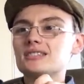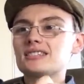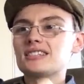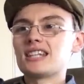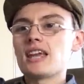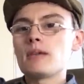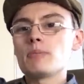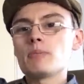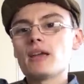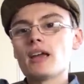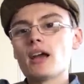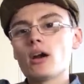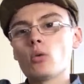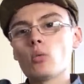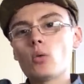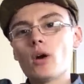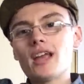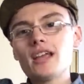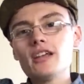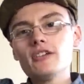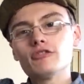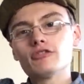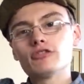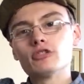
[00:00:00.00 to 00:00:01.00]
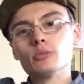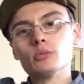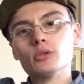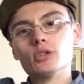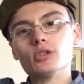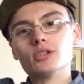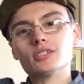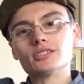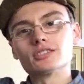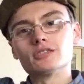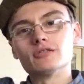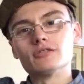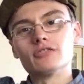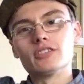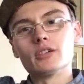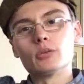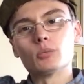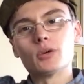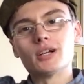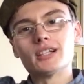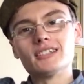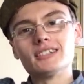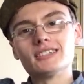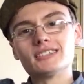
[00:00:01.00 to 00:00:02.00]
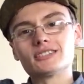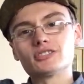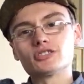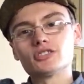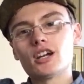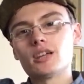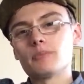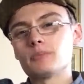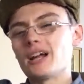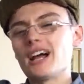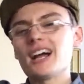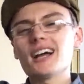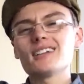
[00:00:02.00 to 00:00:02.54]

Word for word: tip it away from you or something when you scrape it.